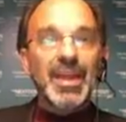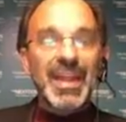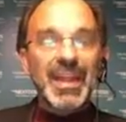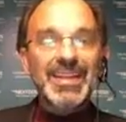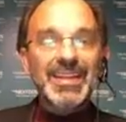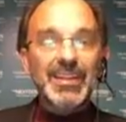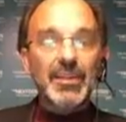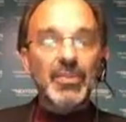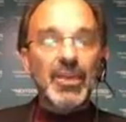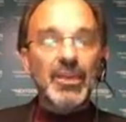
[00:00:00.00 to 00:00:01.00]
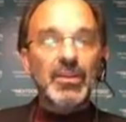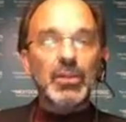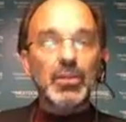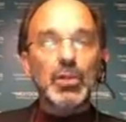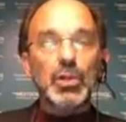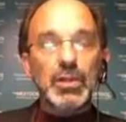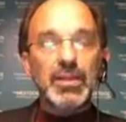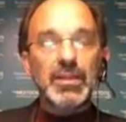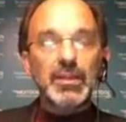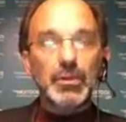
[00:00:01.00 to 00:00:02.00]
anything that they can do to
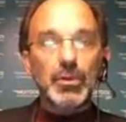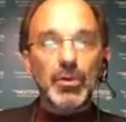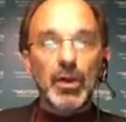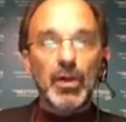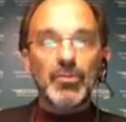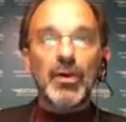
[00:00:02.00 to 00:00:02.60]
clean a tooth off.